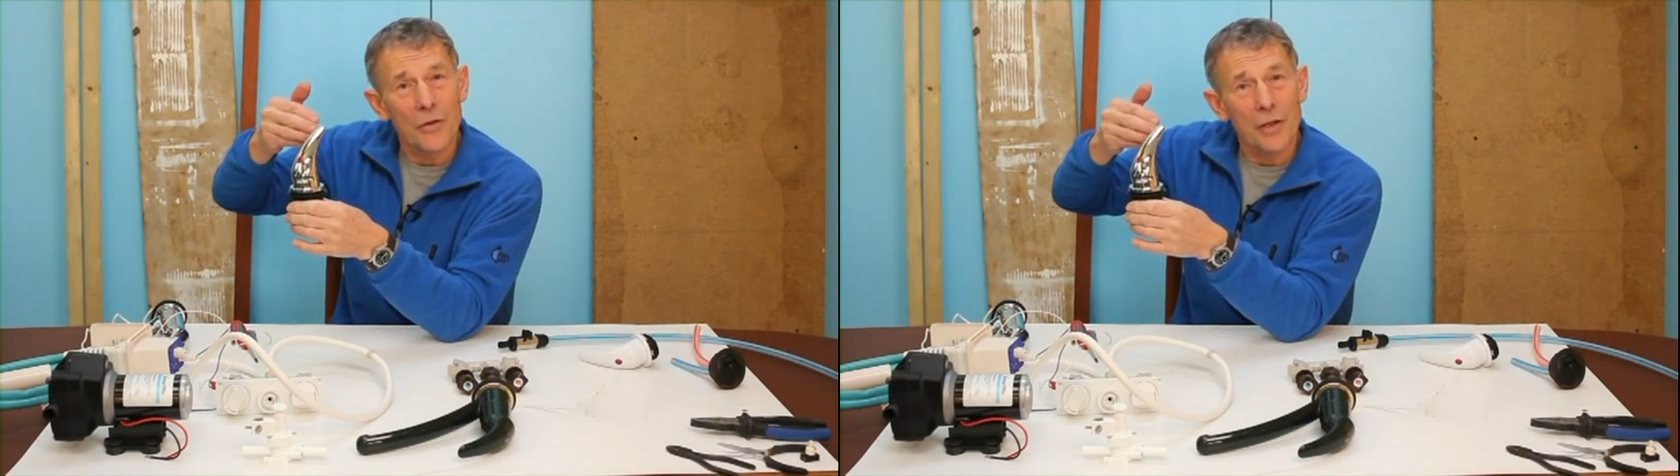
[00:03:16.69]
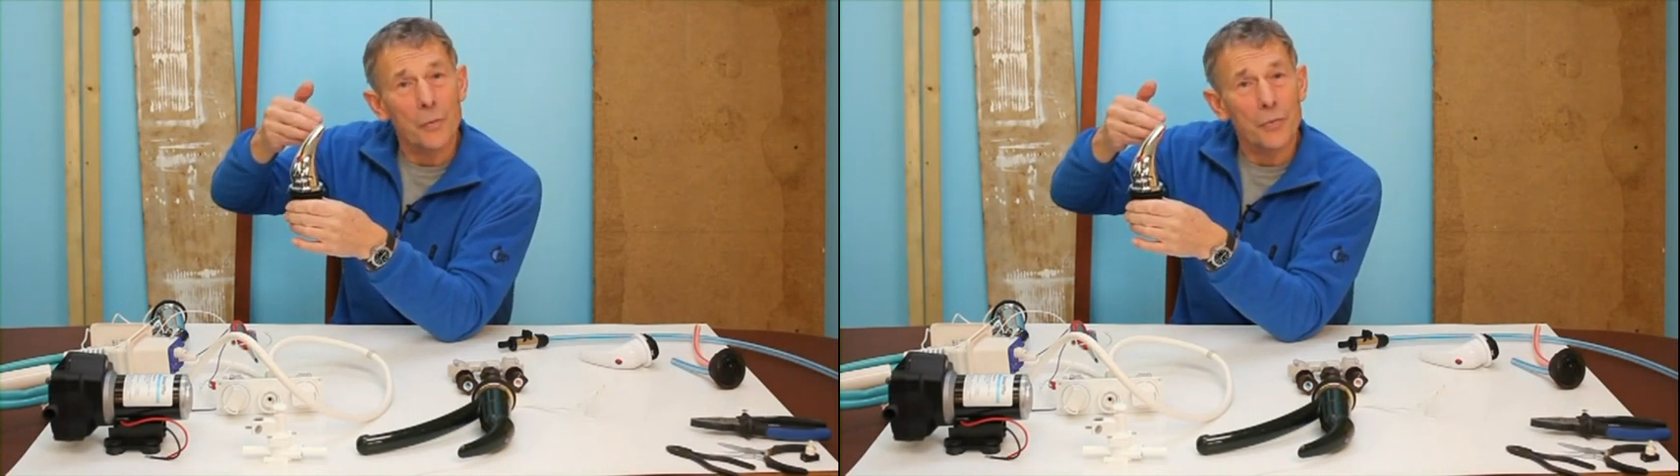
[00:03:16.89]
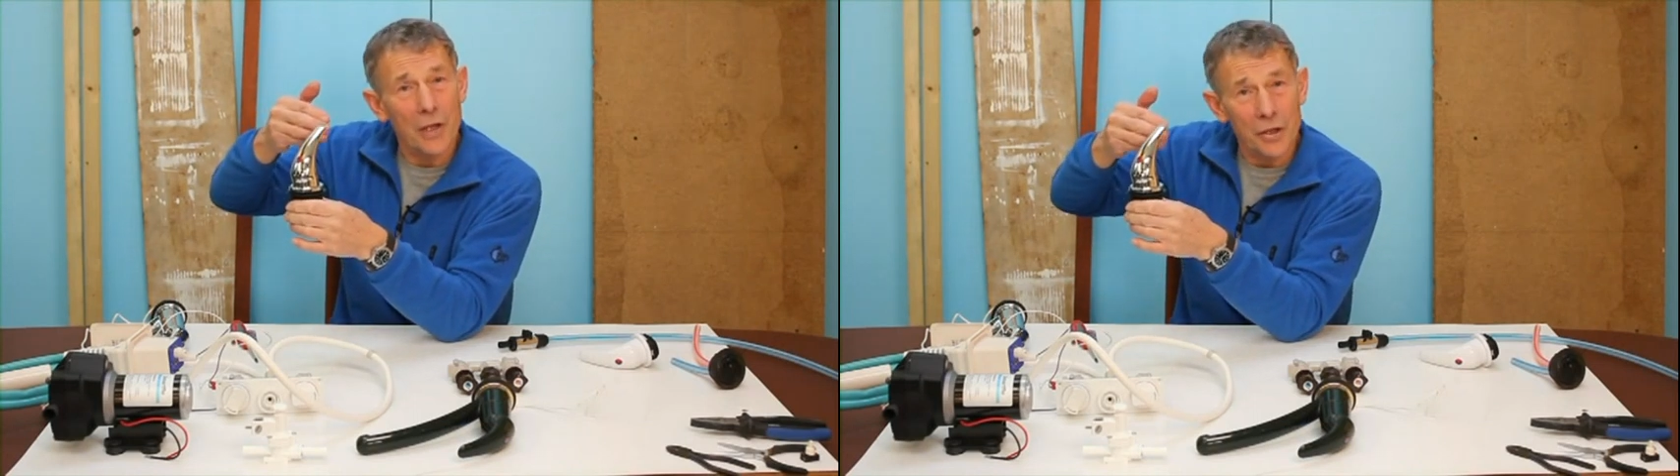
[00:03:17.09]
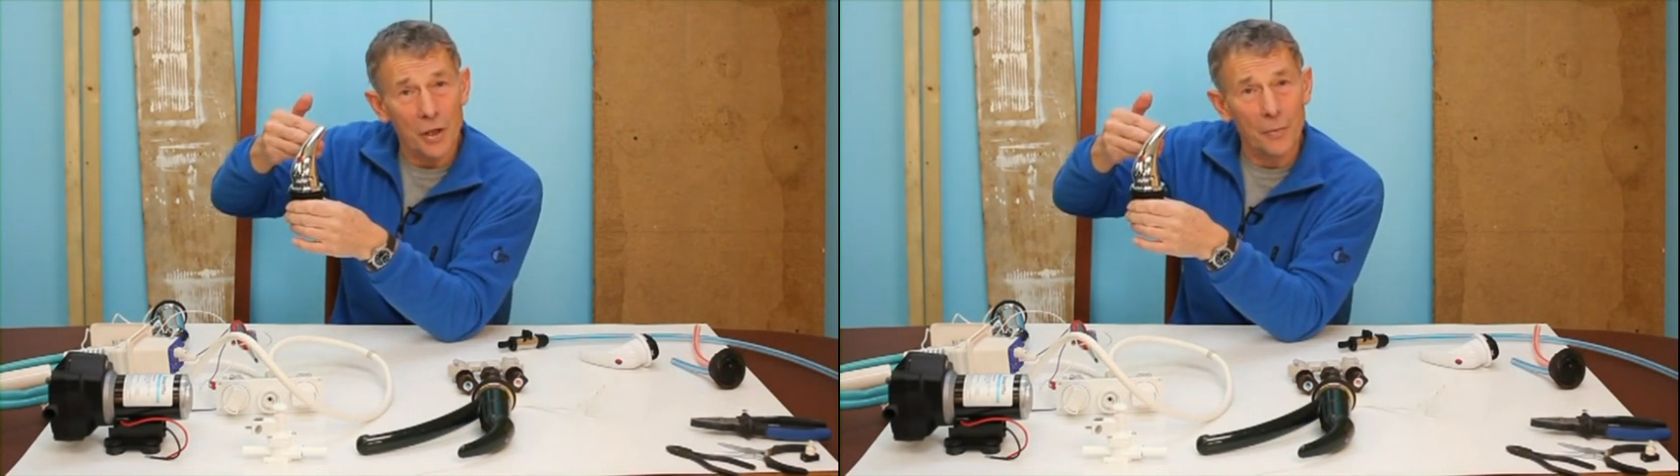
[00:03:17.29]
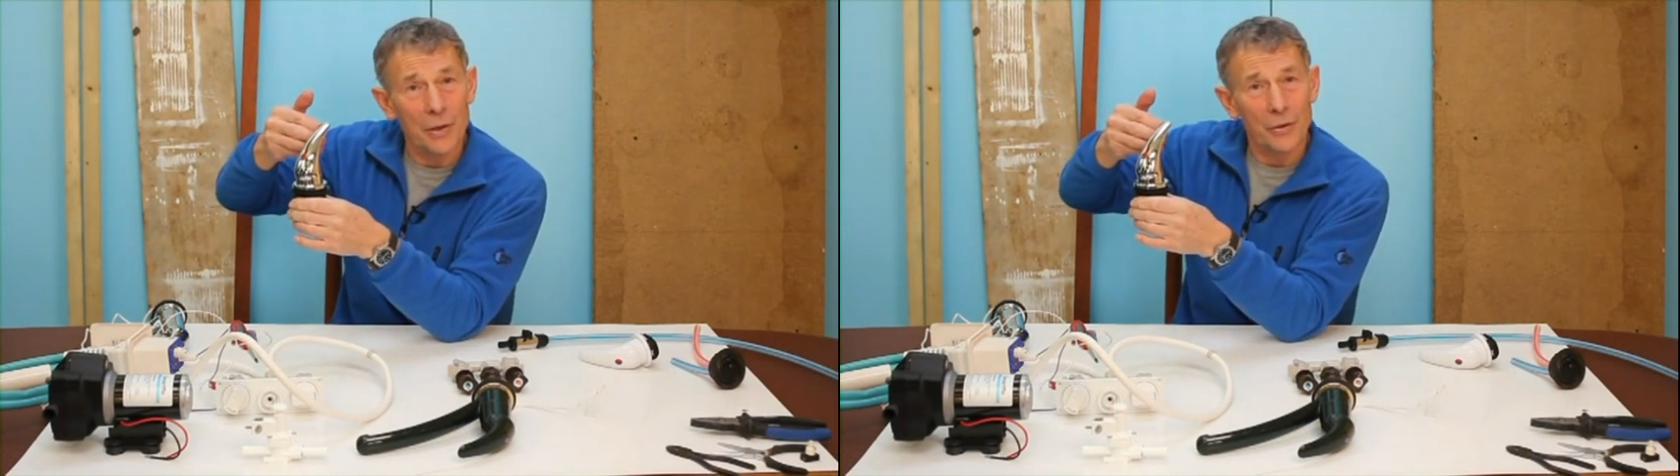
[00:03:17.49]
that a
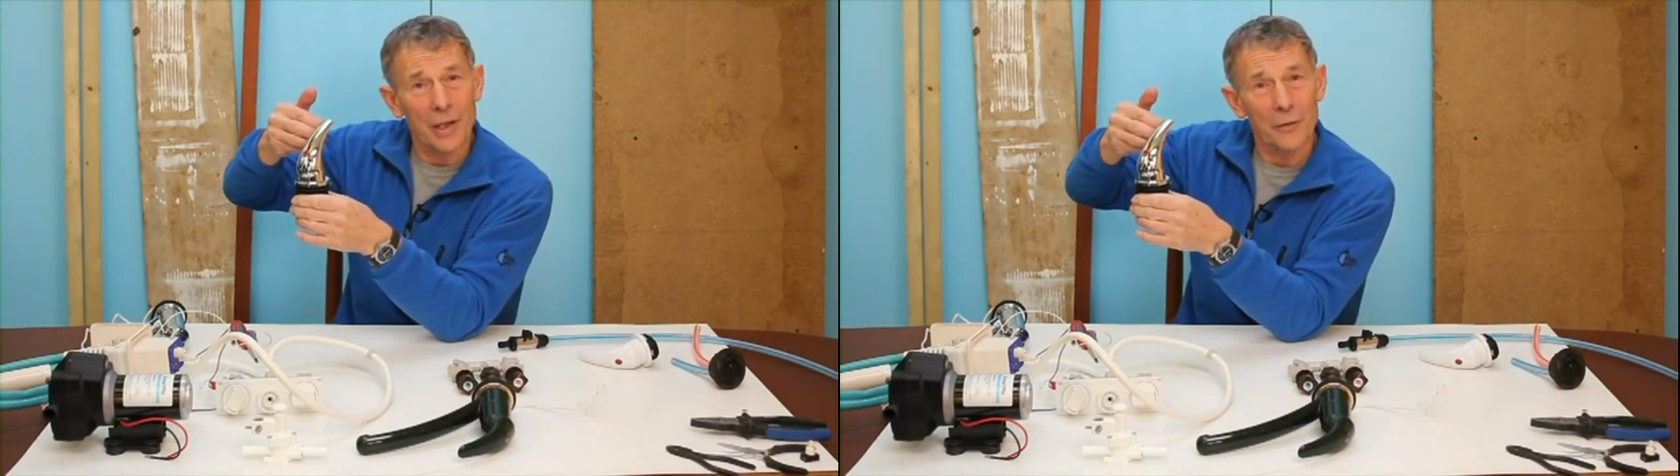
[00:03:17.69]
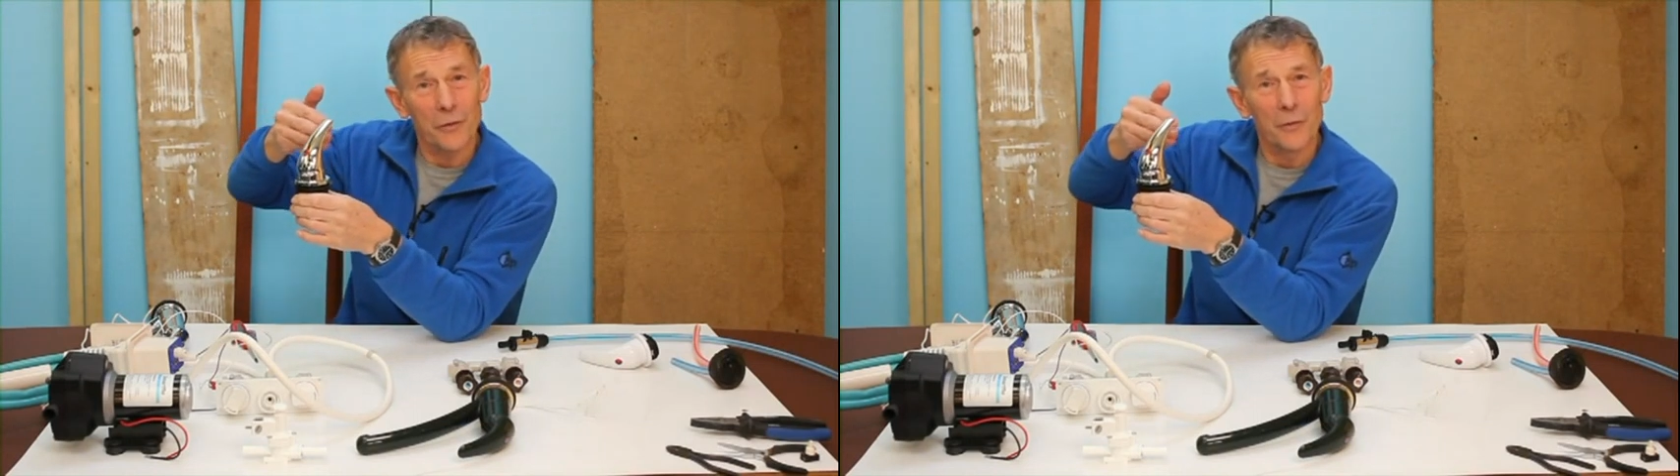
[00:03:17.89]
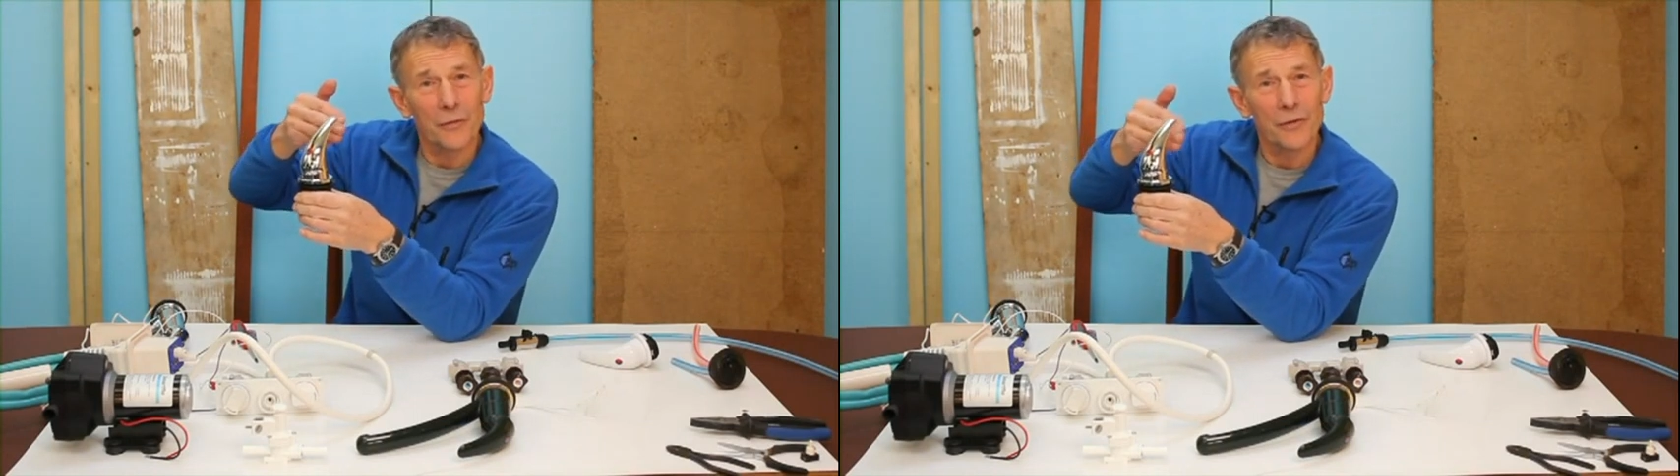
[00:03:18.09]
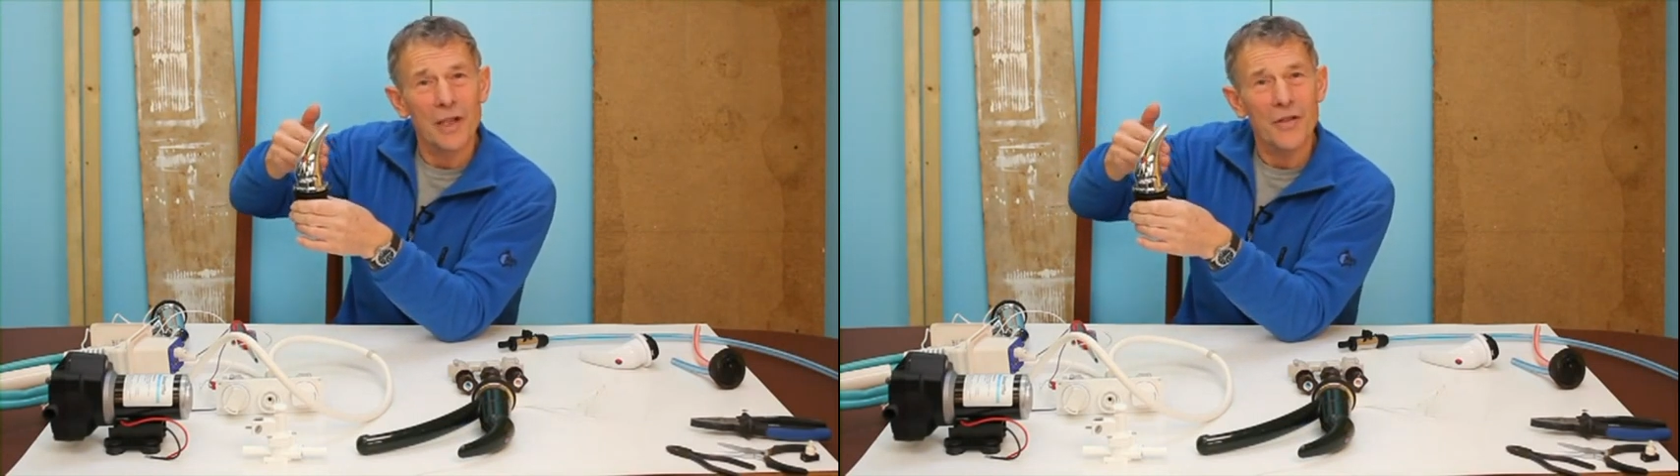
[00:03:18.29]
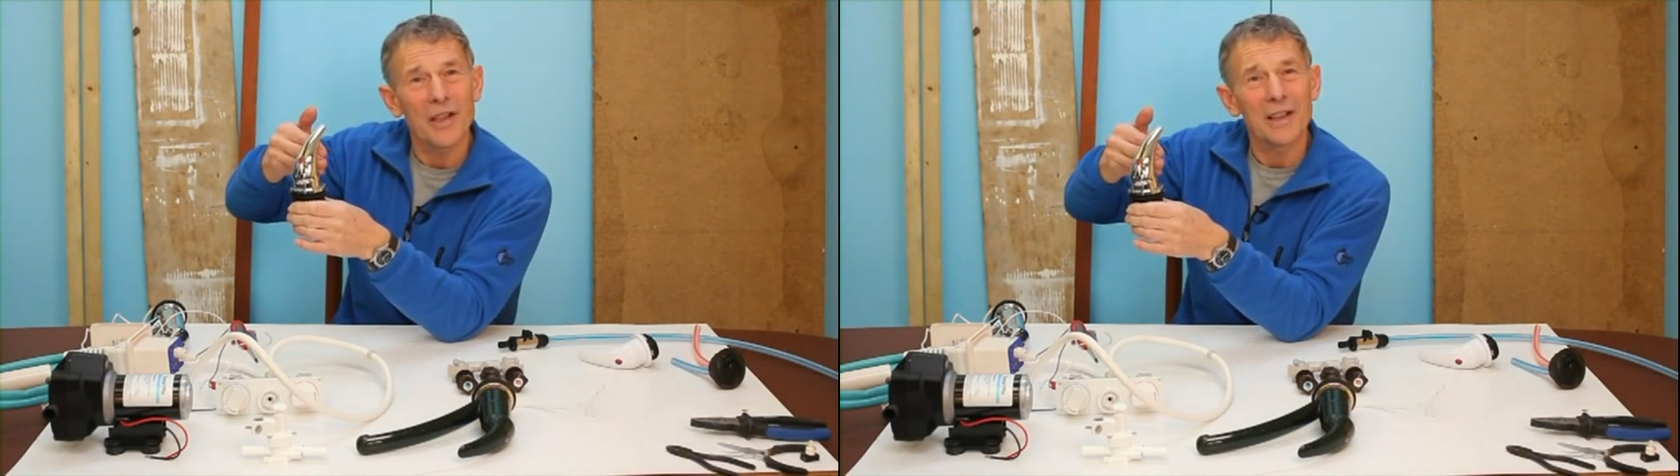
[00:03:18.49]
pressure build-up from
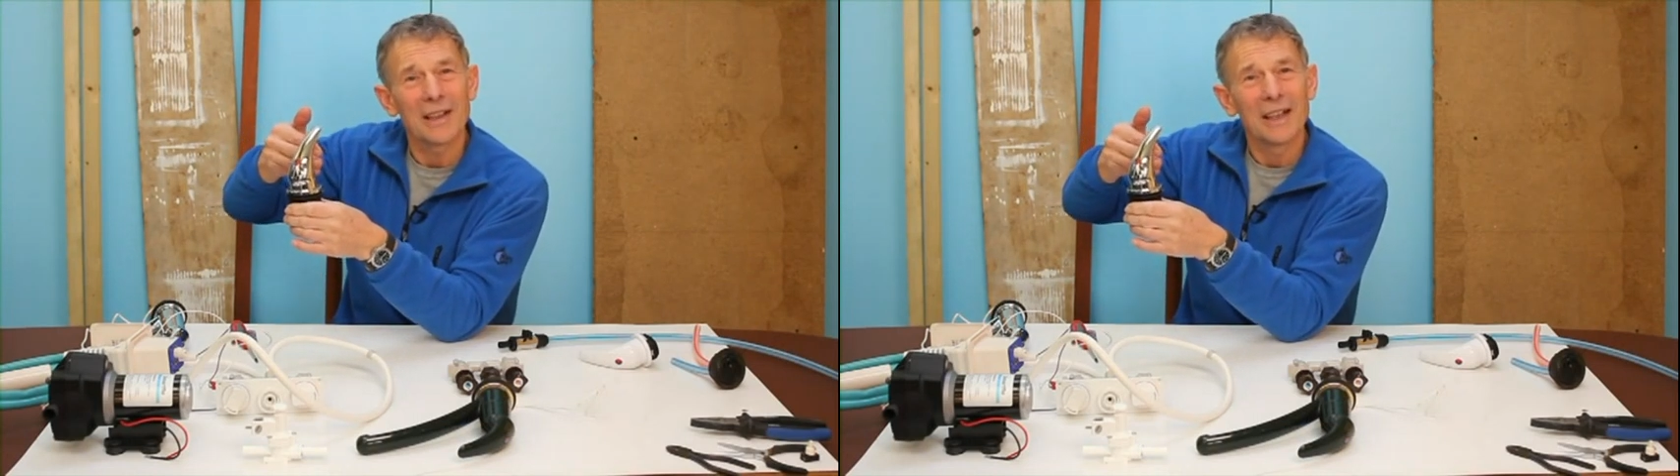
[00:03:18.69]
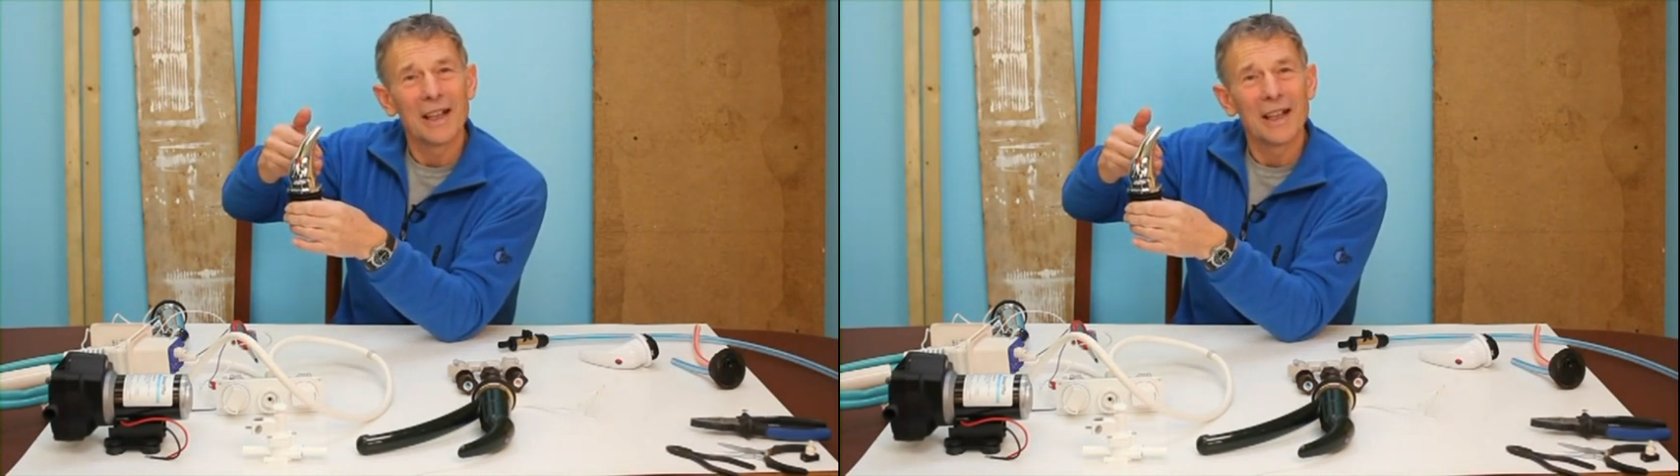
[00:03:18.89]
freezing